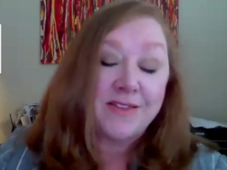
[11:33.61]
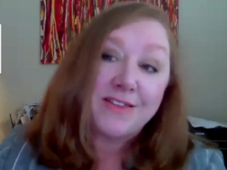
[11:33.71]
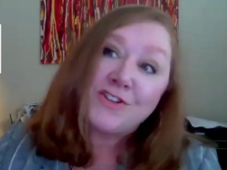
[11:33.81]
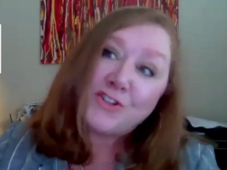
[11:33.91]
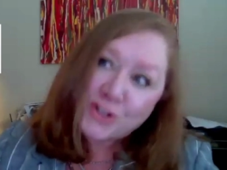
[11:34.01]

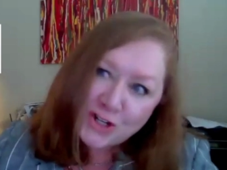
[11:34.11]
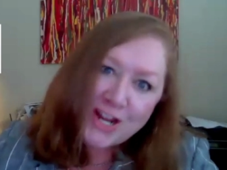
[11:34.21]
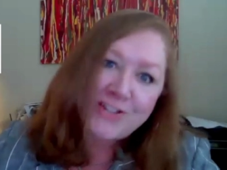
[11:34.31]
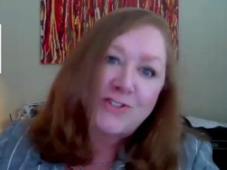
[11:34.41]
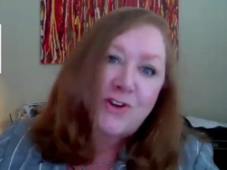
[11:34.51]
the
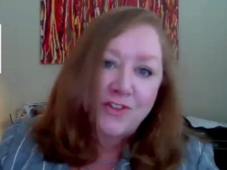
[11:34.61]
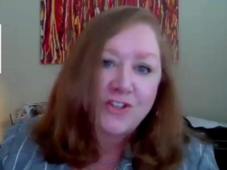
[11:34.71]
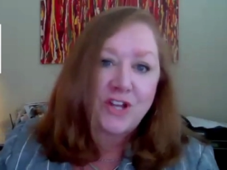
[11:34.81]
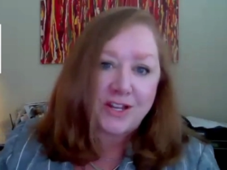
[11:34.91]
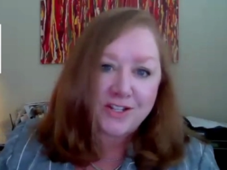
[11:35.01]
chances are the
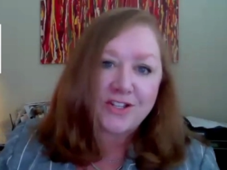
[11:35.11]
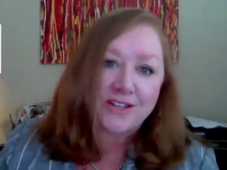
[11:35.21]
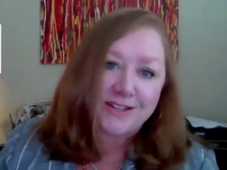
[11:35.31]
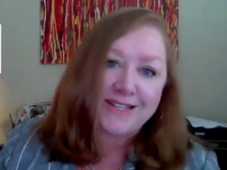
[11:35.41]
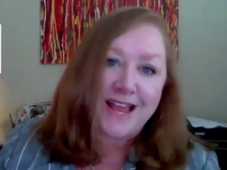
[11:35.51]
judge is
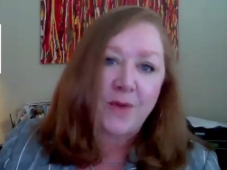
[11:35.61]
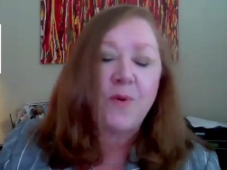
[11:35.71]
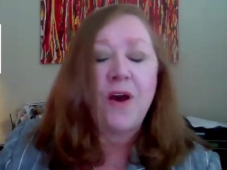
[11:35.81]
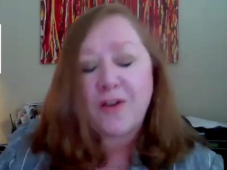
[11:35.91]
going to say, well,